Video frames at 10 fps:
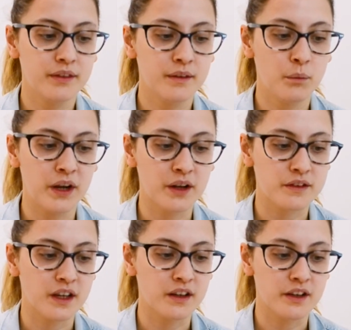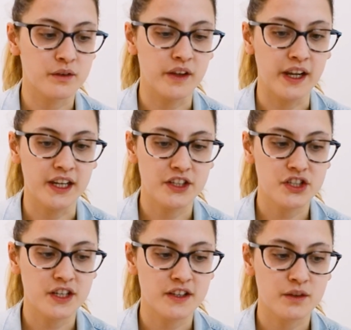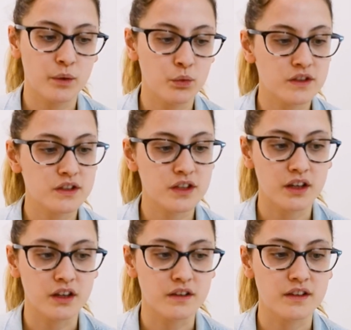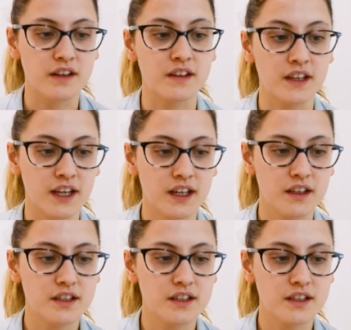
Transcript: when I was diagnosed with ADHD, so I wasn't diagnosed as a kid.